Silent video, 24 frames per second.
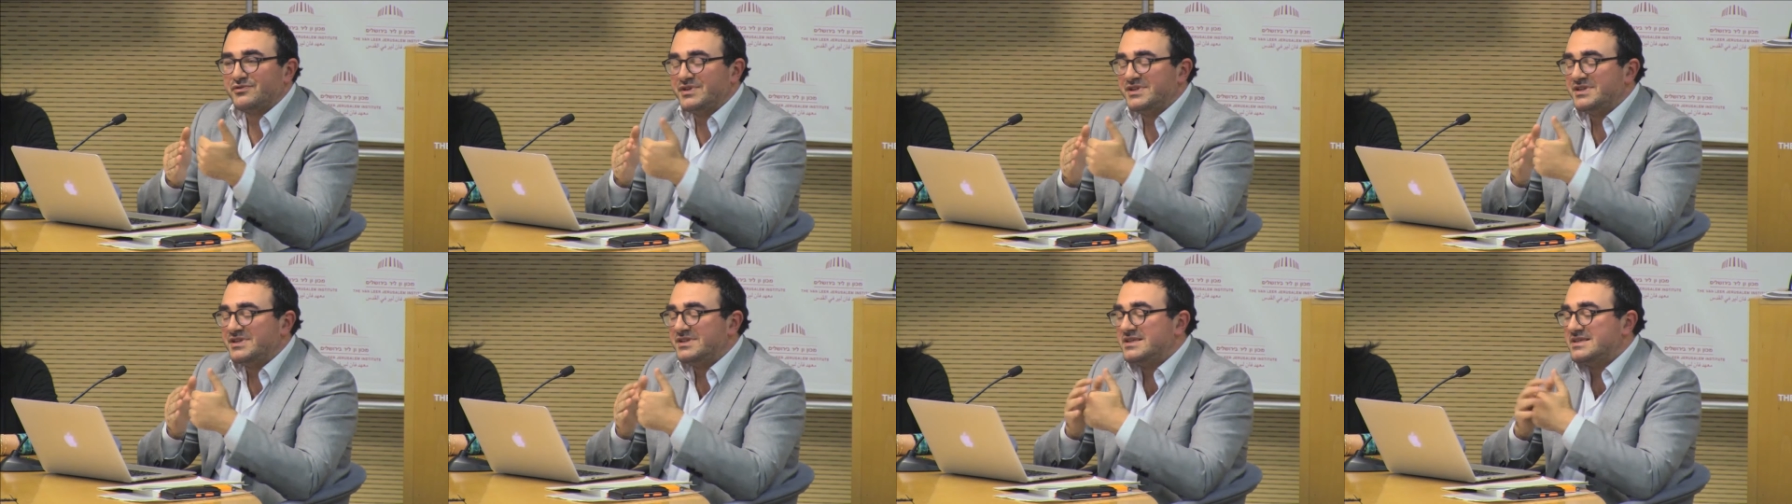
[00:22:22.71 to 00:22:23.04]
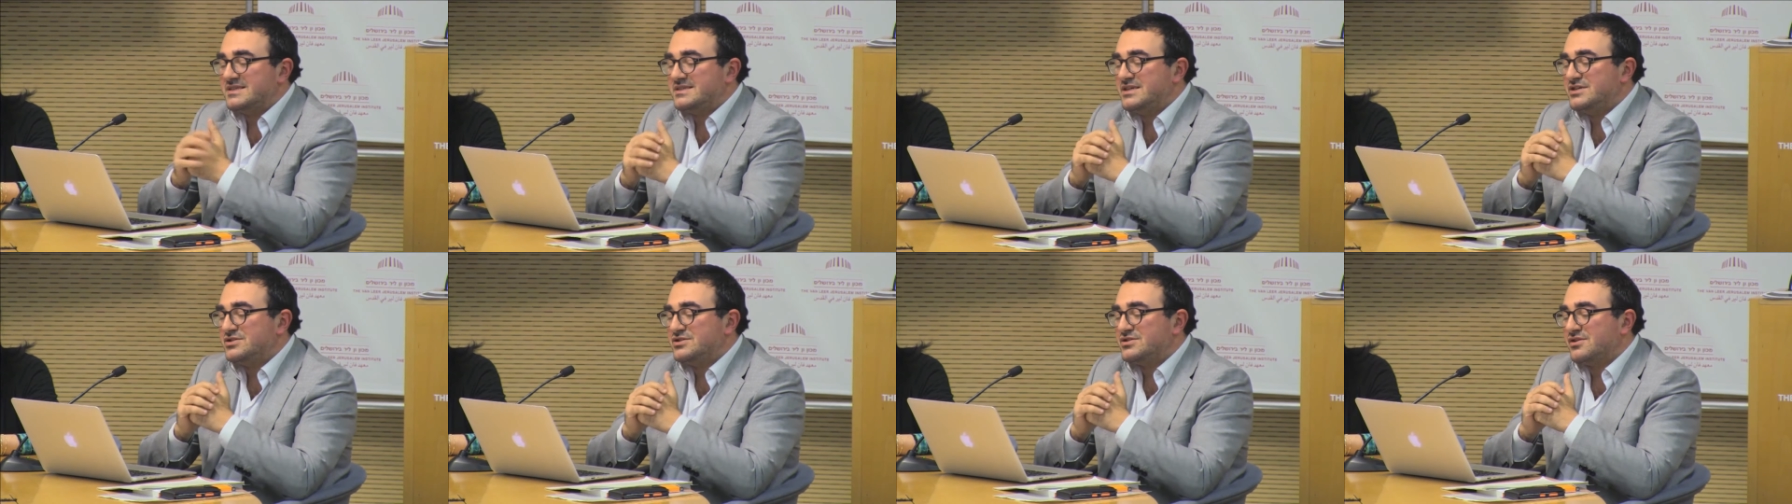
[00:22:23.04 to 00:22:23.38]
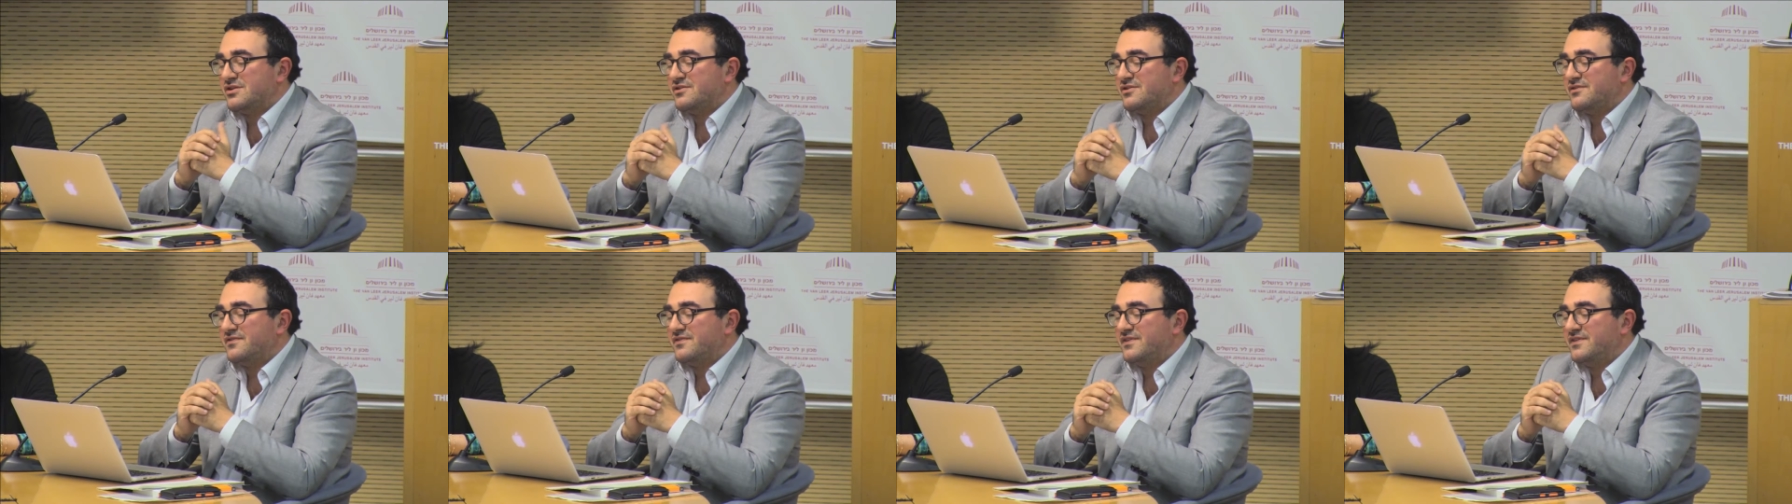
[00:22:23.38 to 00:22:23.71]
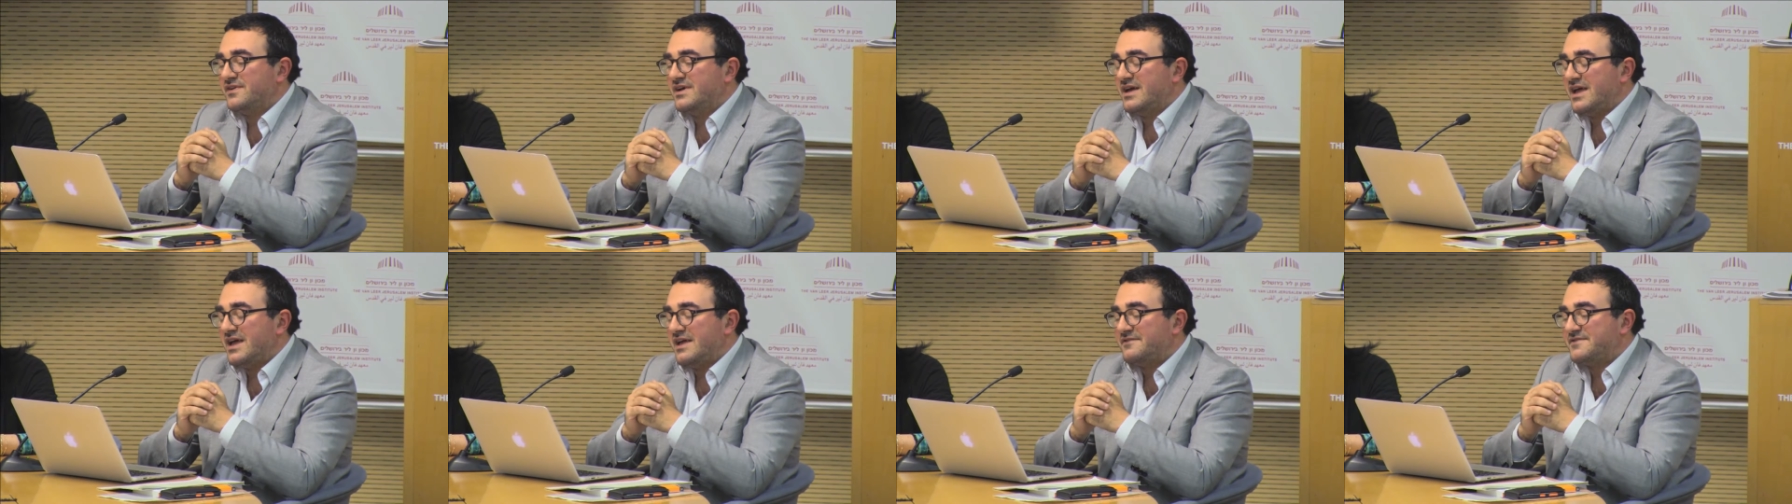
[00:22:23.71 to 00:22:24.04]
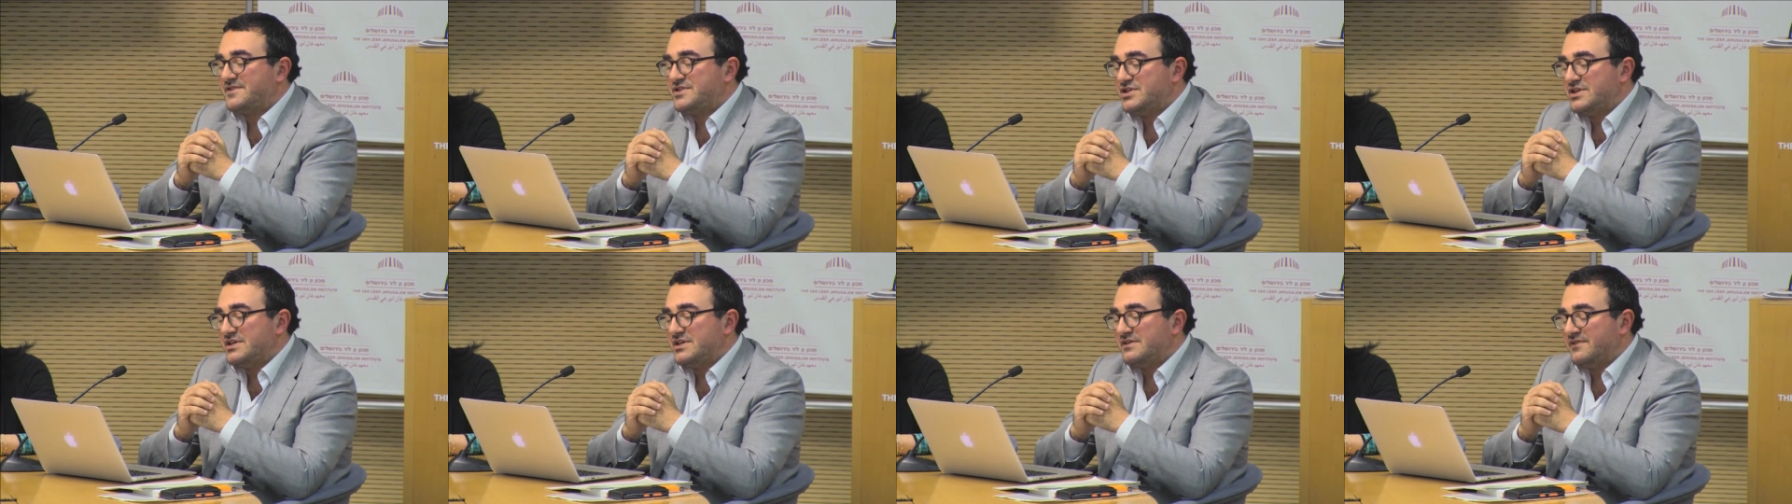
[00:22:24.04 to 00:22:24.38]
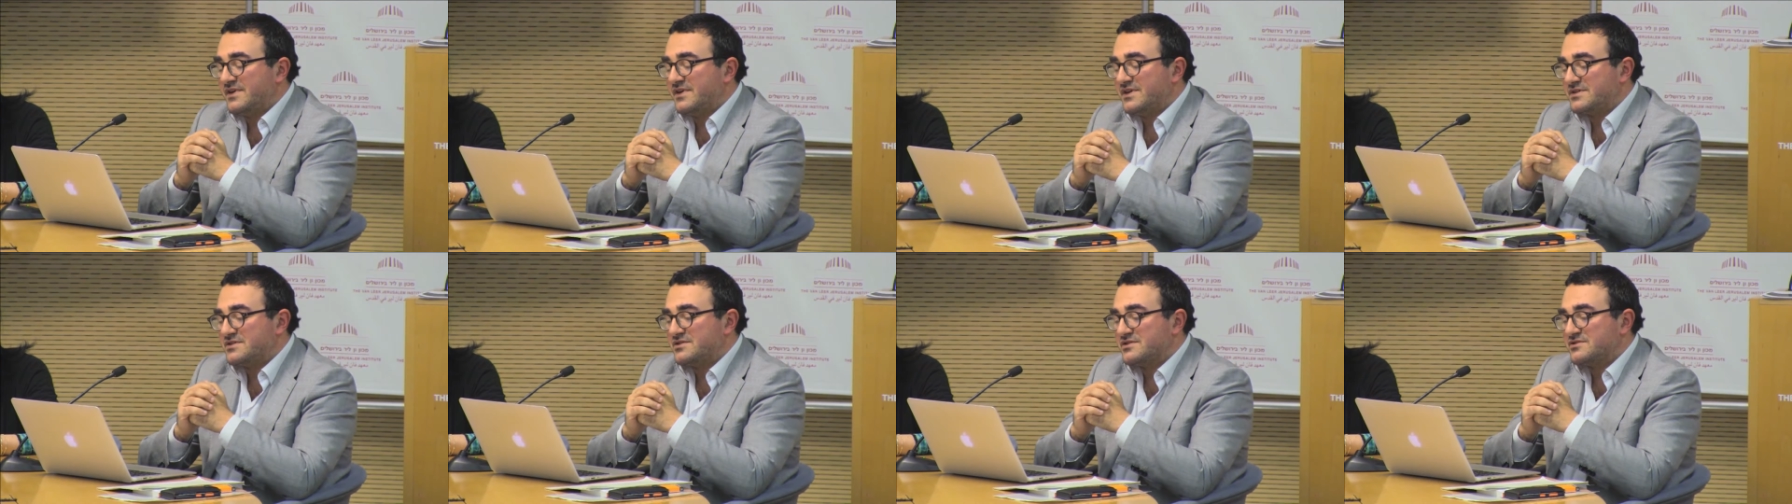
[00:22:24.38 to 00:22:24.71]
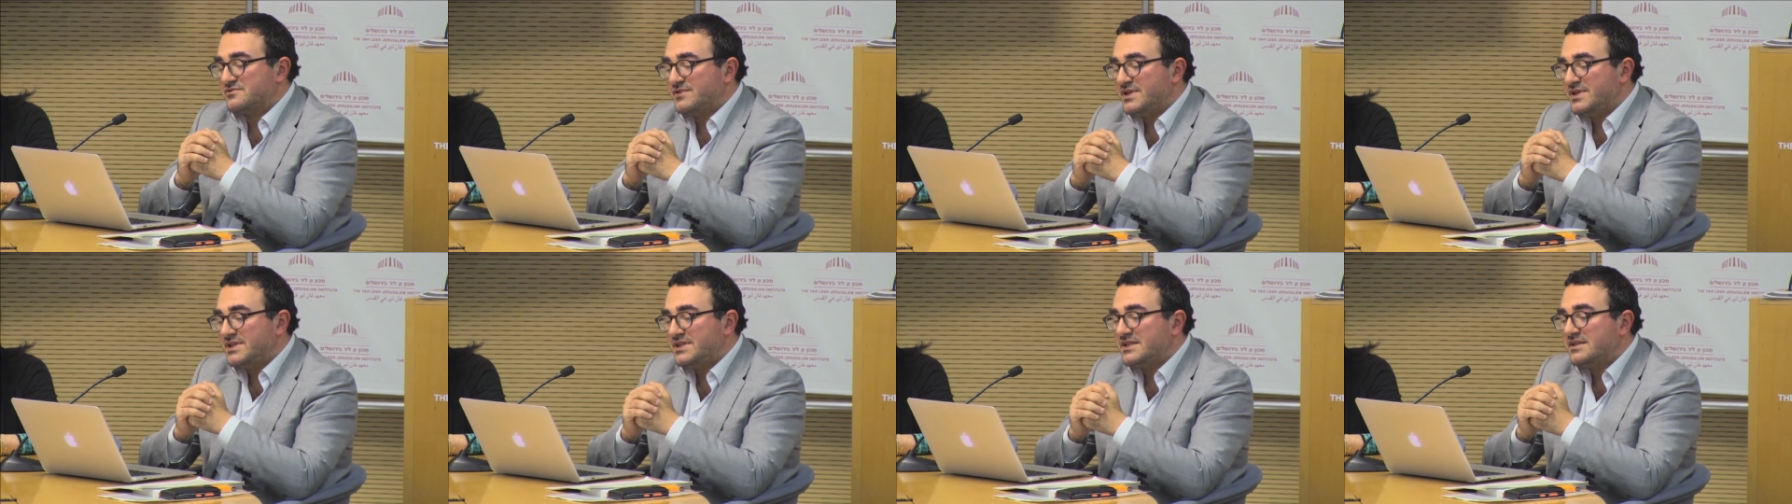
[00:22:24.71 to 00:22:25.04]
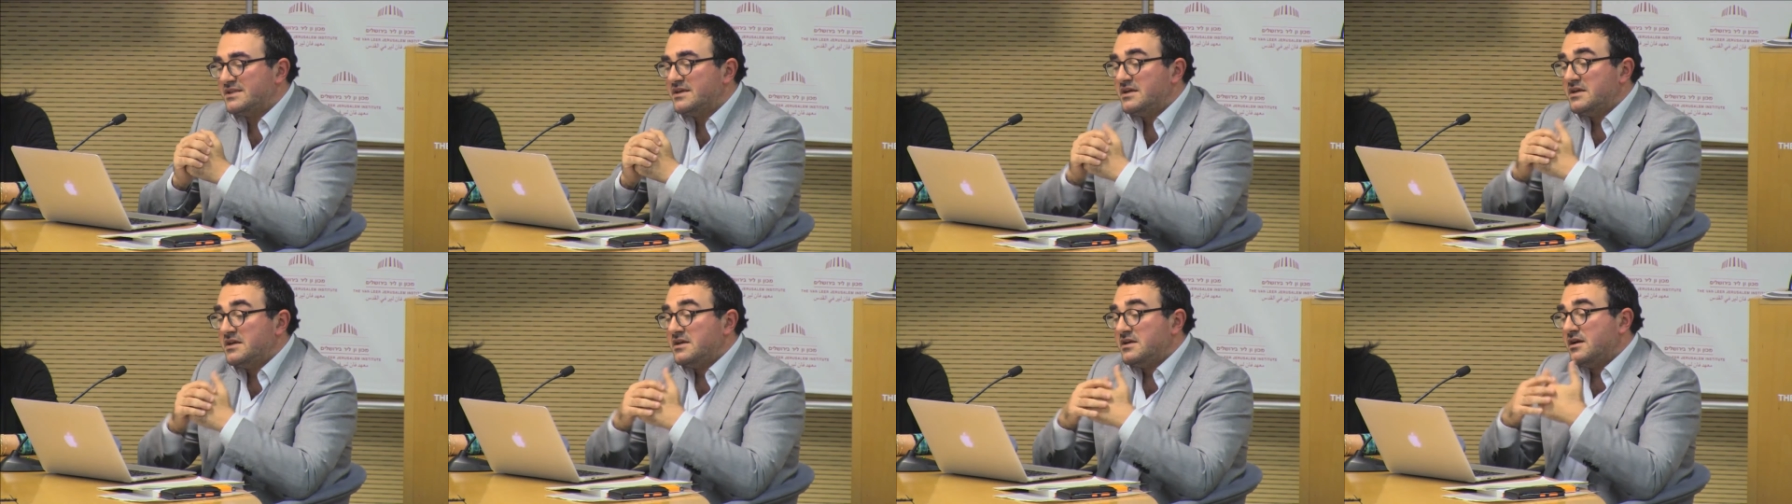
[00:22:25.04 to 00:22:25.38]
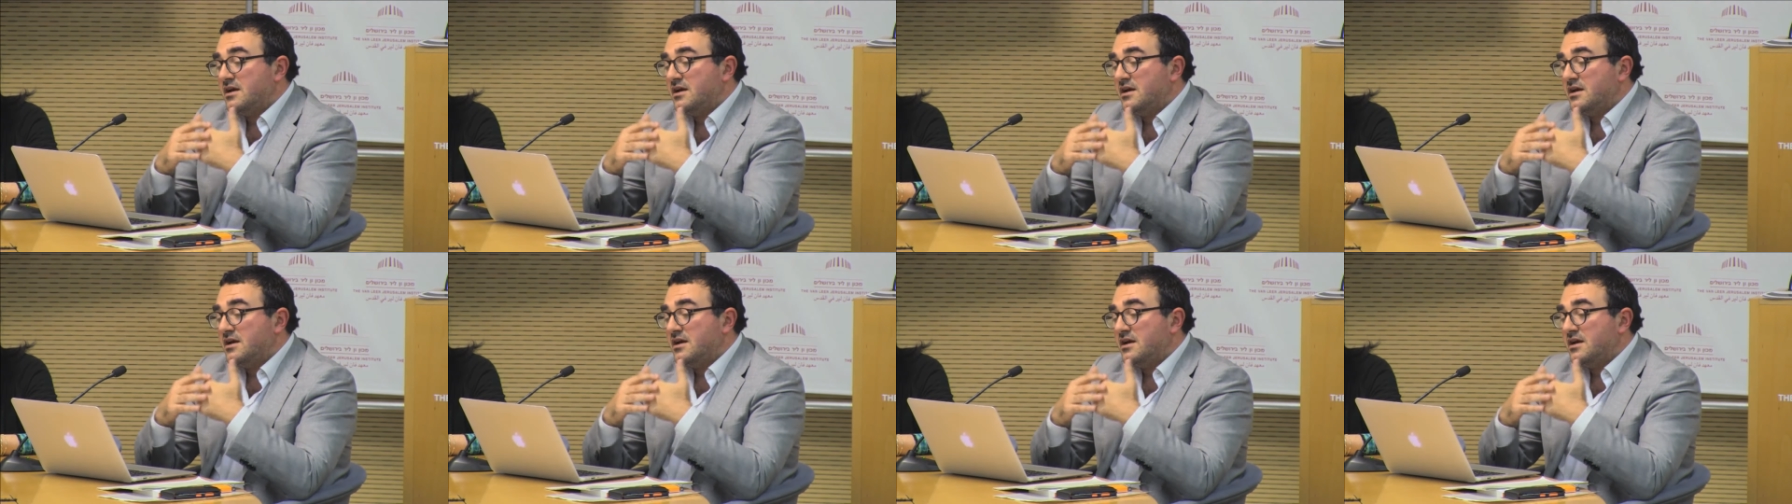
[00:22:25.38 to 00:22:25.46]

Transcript: in the decision of FG versus Sweden.